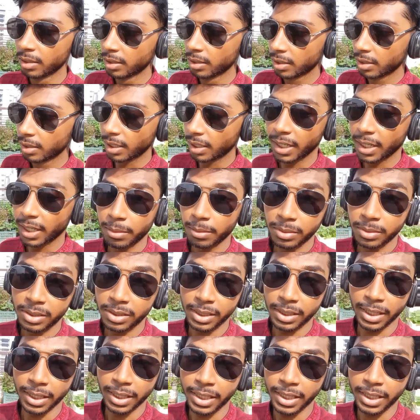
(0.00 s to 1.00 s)
I am
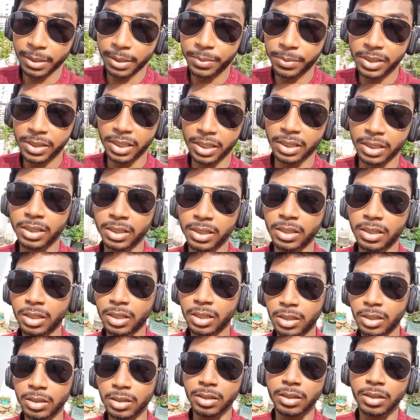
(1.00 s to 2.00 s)
Sakib
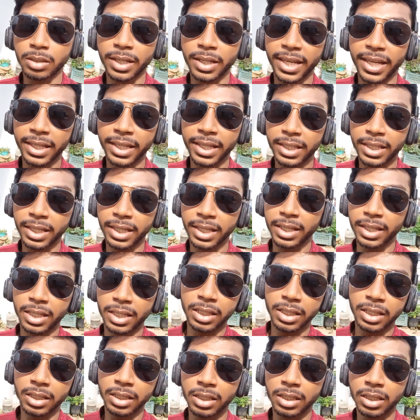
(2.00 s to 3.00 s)
Shigdar,
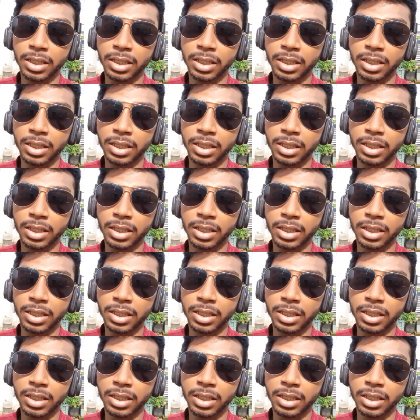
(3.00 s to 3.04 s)
aka